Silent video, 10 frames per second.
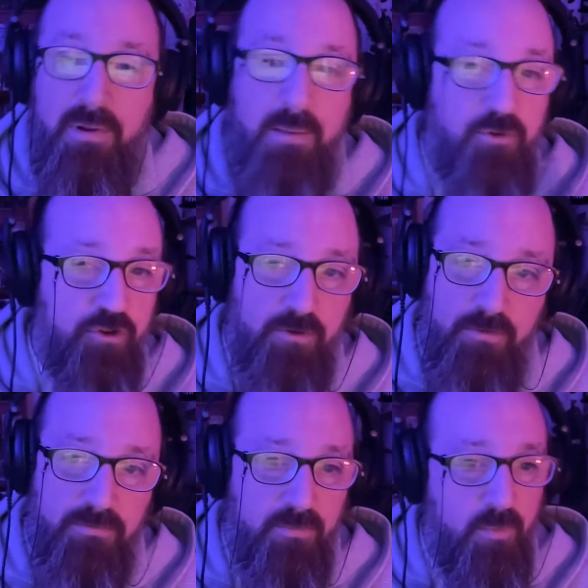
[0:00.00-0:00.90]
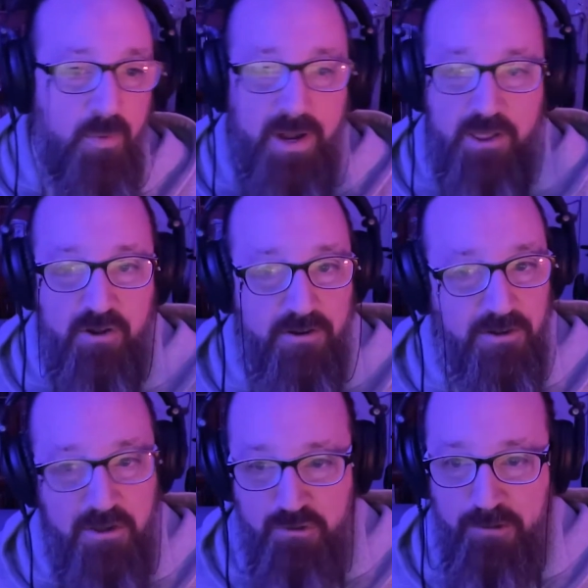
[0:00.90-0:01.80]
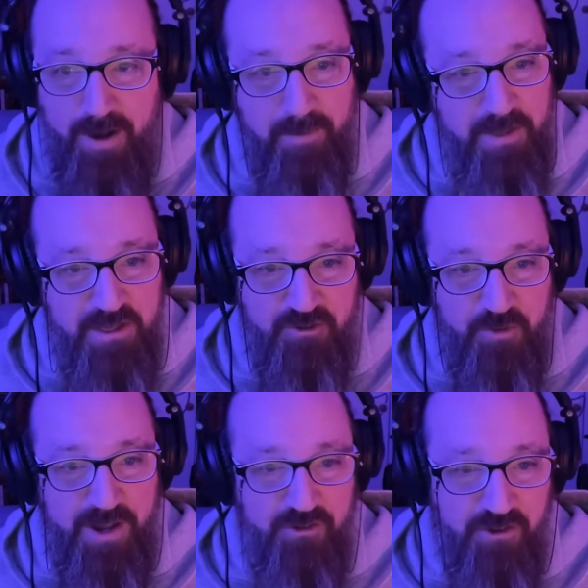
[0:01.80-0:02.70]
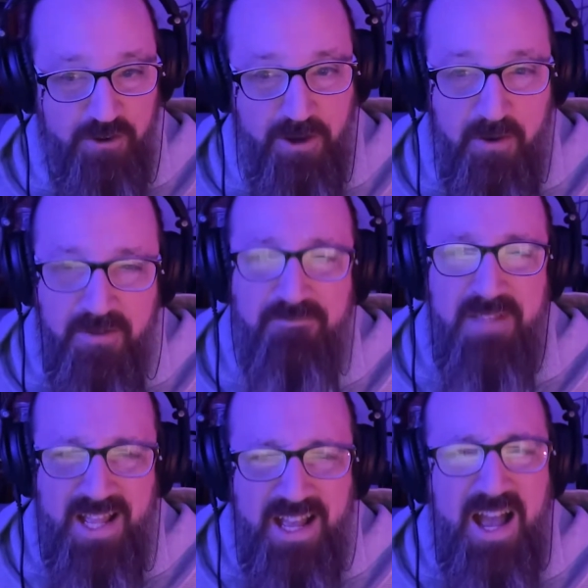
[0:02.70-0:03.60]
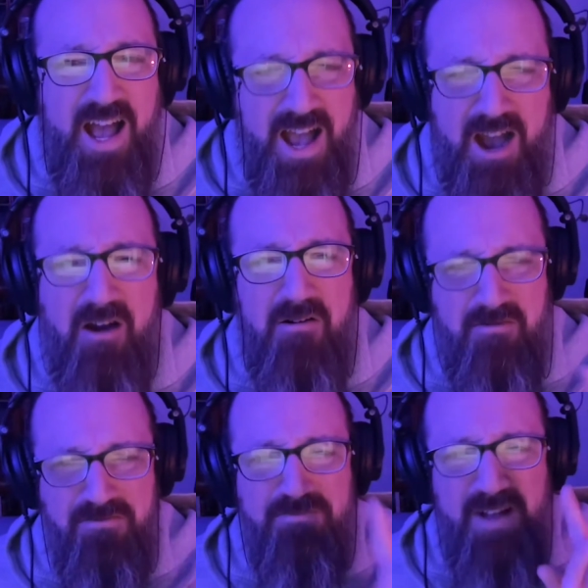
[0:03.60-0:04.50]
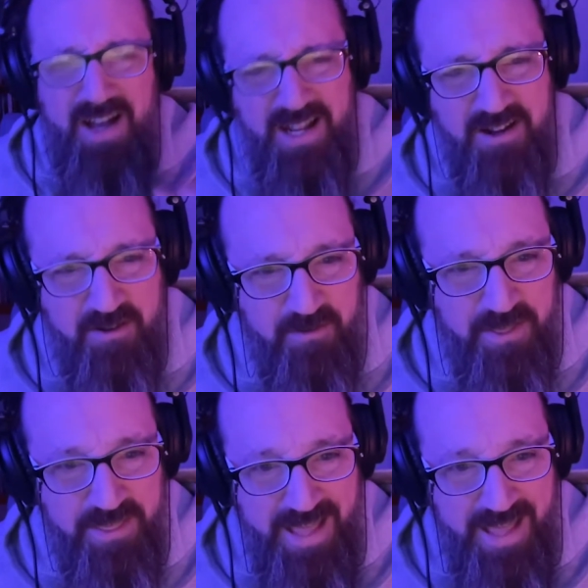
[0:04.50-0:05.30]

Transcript: But I'm sure when I start to describe the situation, you'll go, oh, I know